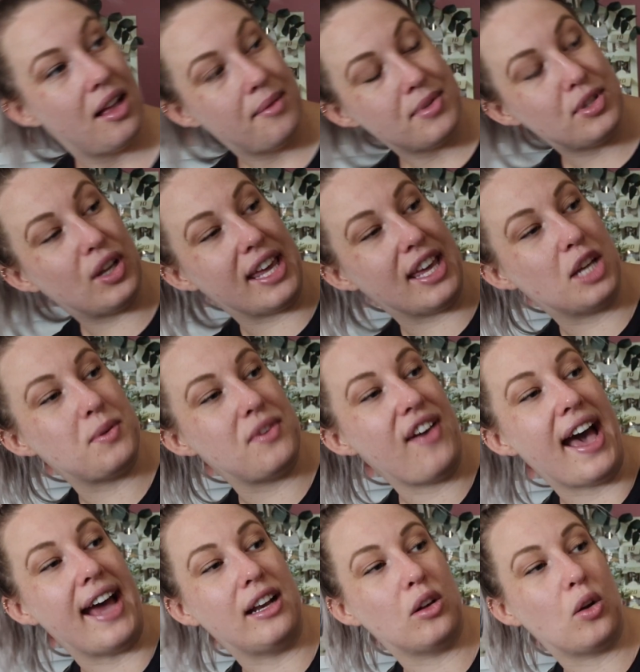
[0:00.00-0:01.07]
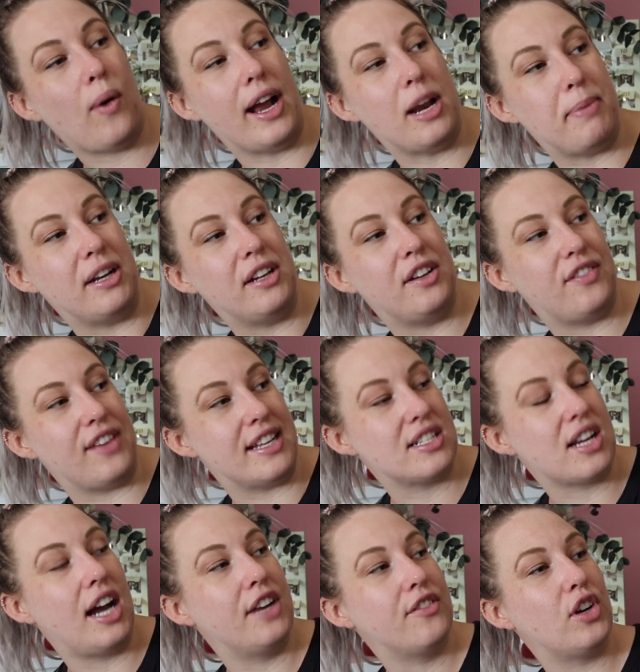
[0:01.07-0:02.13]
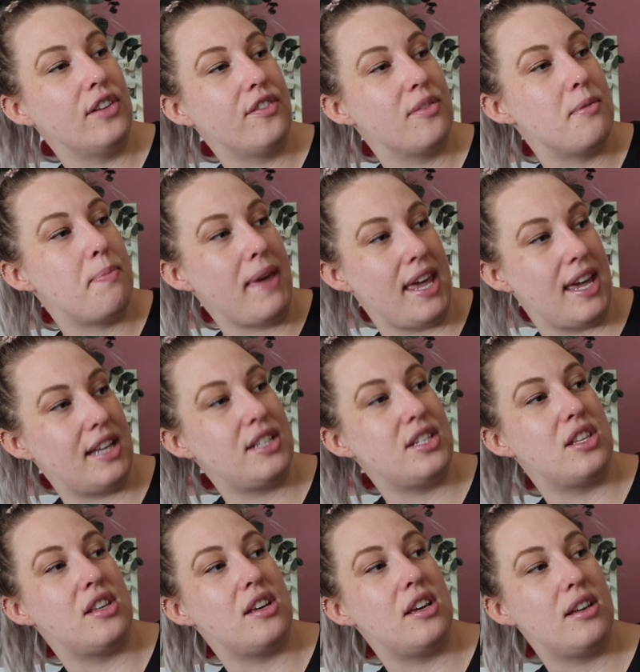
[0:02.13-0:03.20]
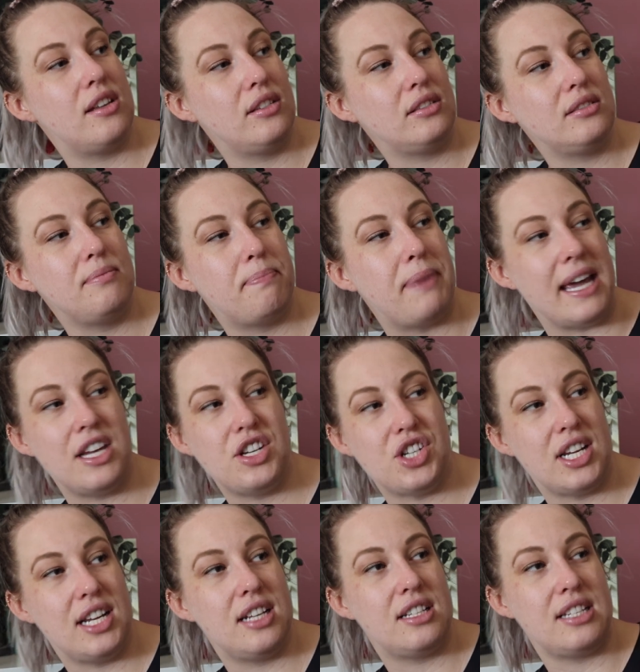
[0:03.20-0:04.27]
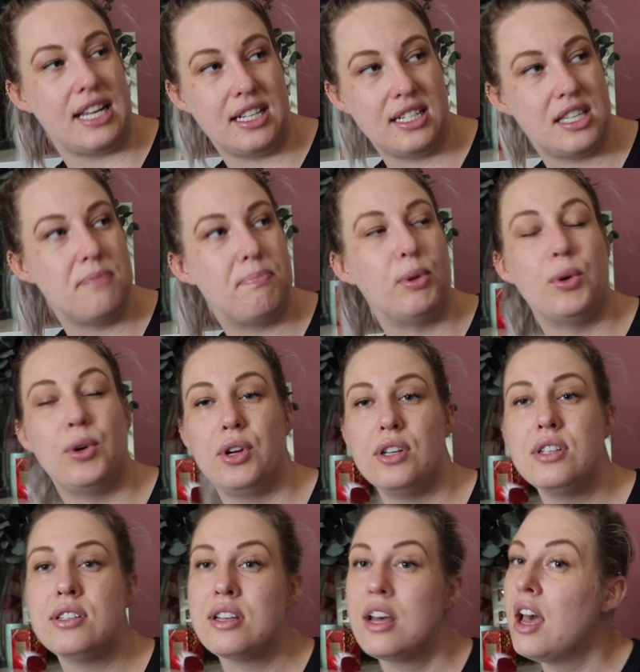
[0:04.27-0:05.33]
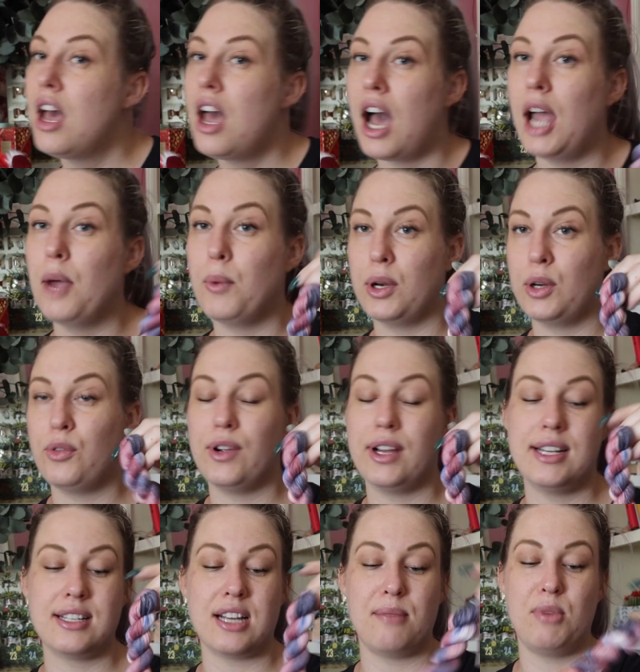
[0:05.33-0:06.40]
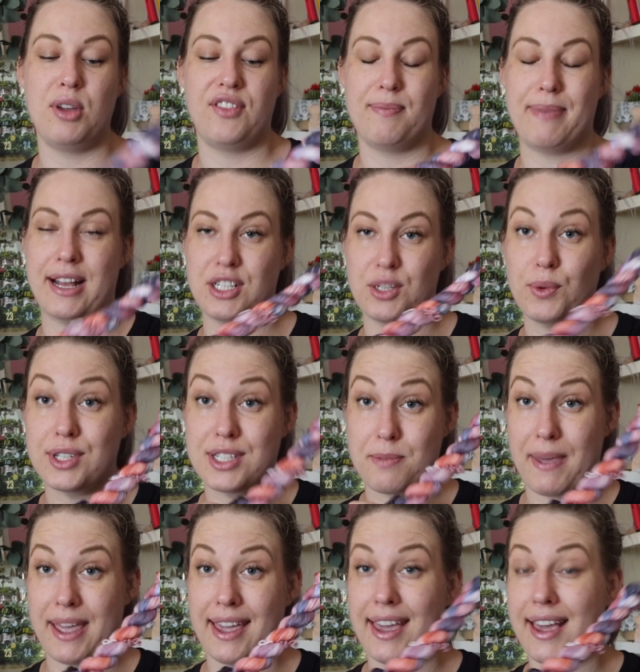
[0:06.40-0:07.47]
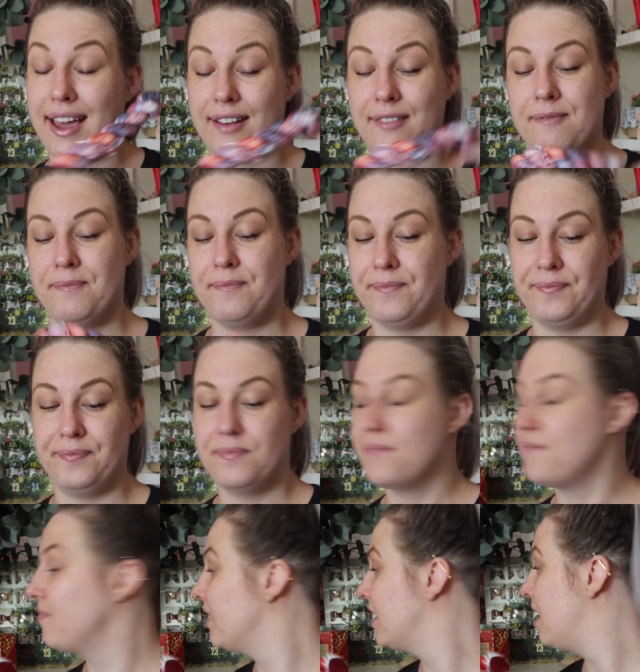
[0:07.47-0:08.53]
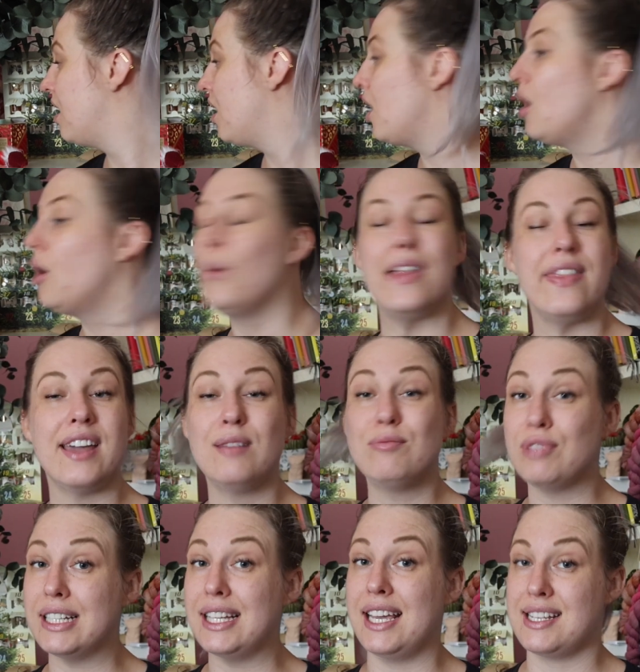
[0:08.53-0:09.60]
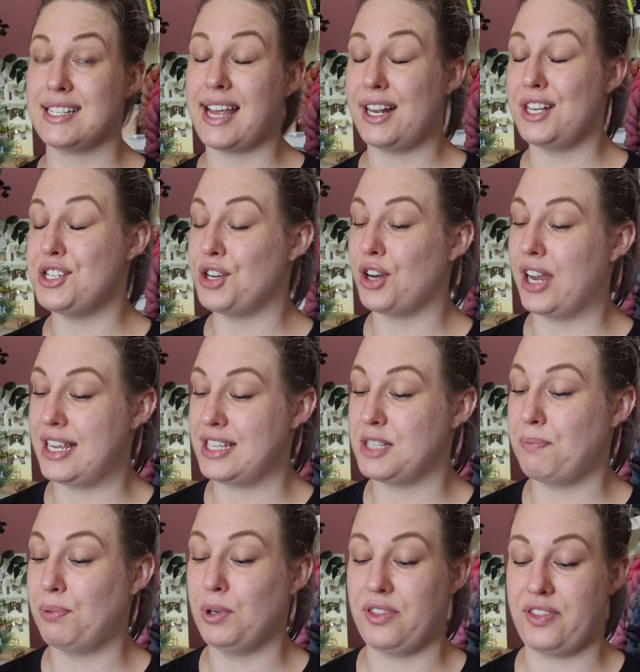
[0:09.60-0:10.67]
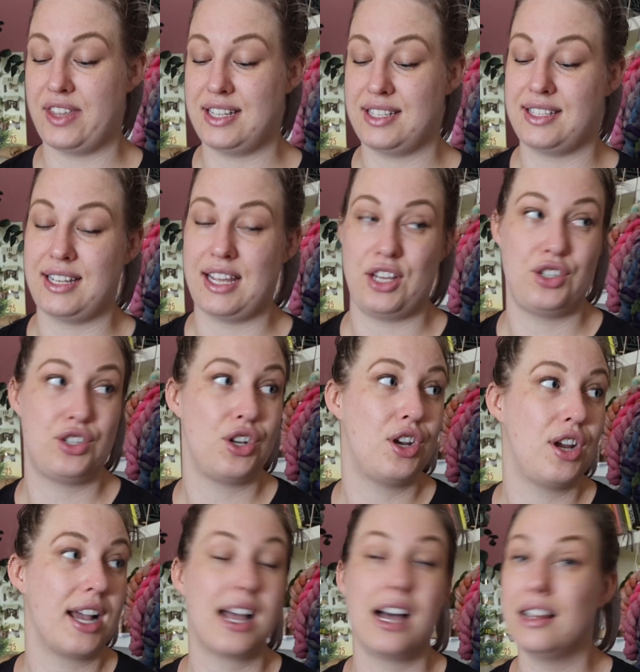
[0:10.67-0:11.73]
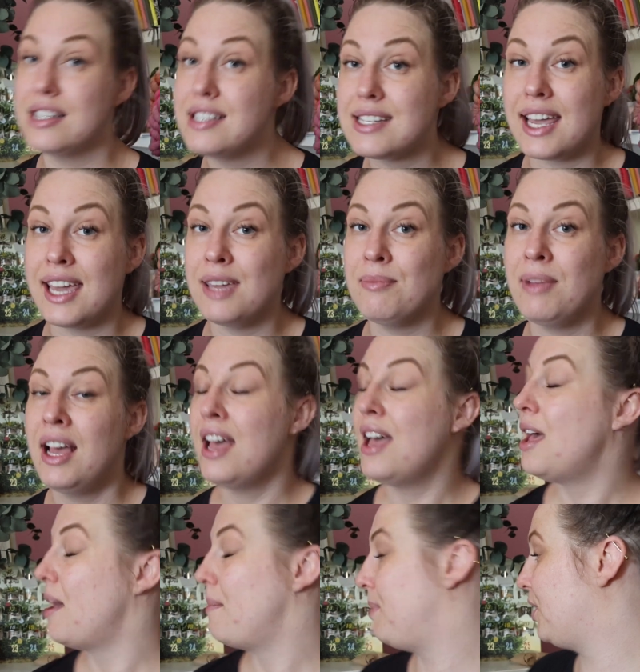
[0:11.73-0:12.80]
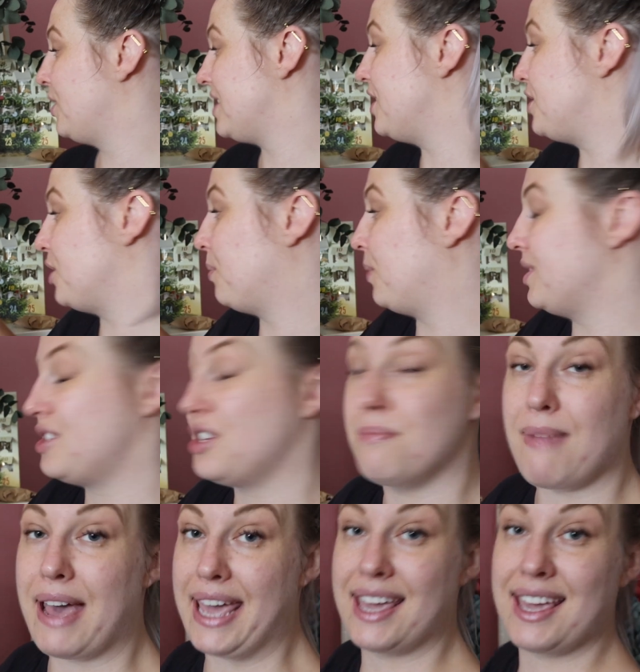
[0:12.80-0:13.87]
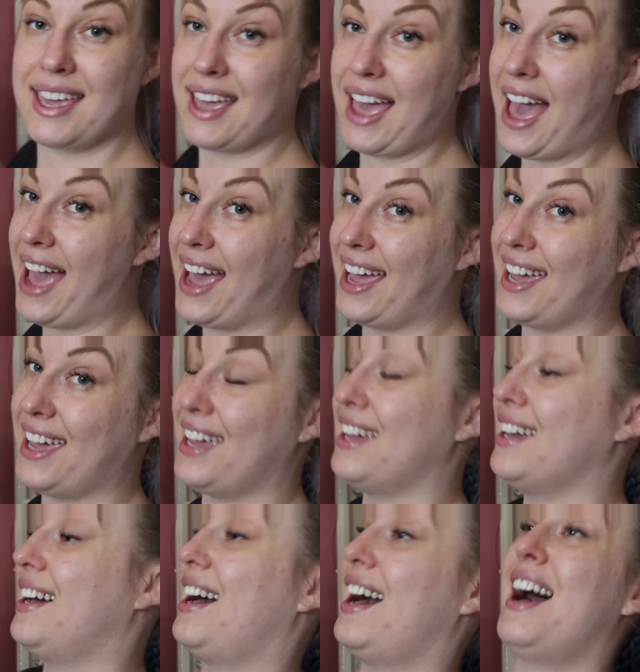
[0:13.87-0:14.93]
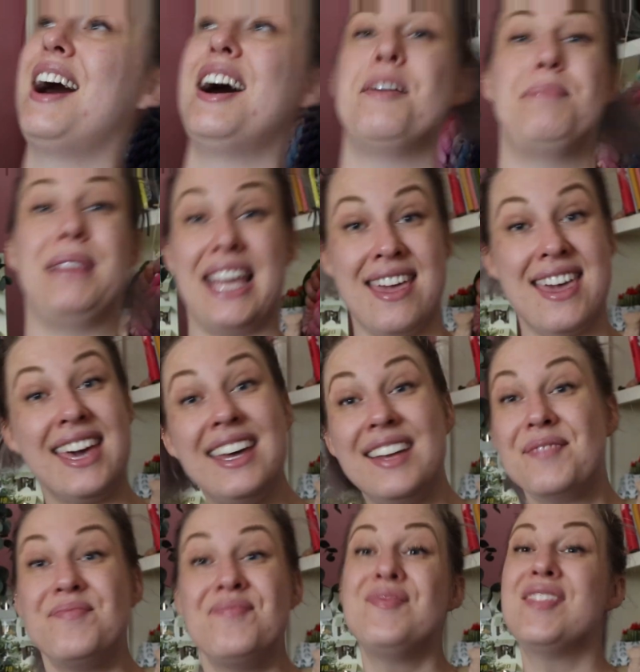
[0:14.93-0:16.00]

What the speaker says: It's looking, because we've had quite a bit of, it's kind of gone from the pink to the beigey to into the blues. I wonder if we're going to start moving back towards the pink again. One thing I'm really excited to do is to put this into a colour scheme because I do want to make a blanket